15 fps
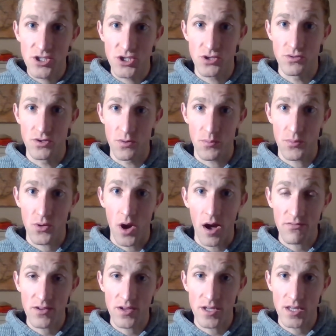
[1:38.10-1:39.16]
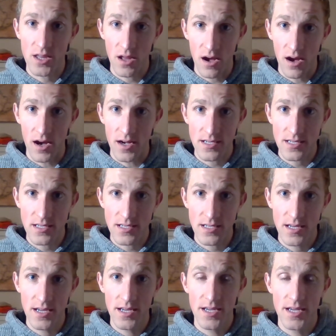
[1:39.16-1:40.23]
to your profit and loss
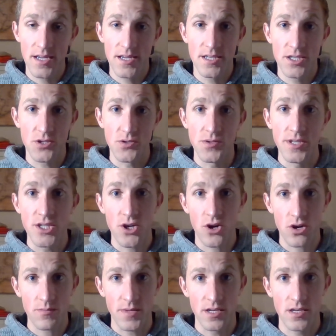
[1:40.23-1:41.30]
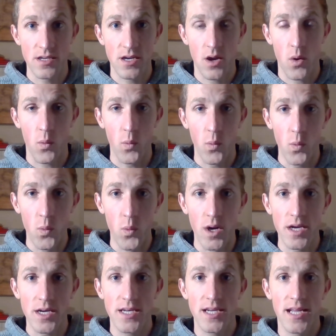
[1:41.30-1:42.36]
to determine
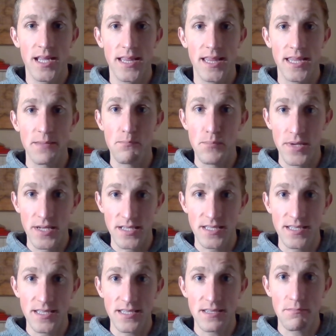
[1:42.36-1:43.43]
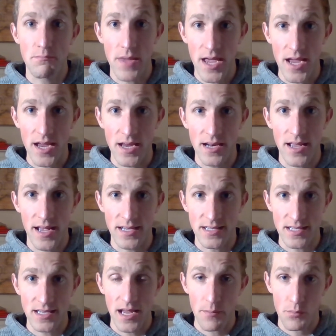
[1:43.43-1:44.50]
what the business made as
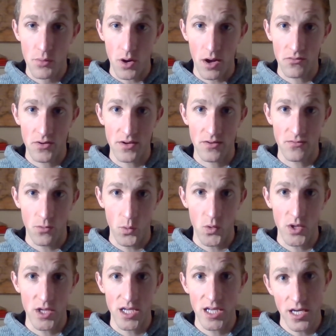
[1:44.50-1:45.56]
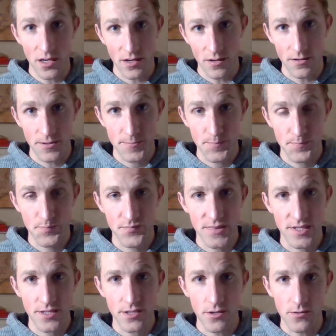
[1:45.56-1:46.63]
a net profit for the year.
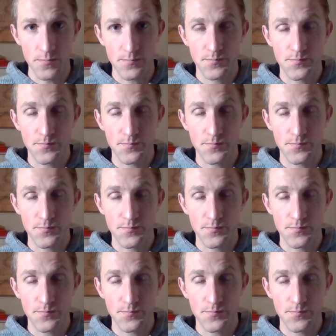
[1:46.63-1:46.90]
So,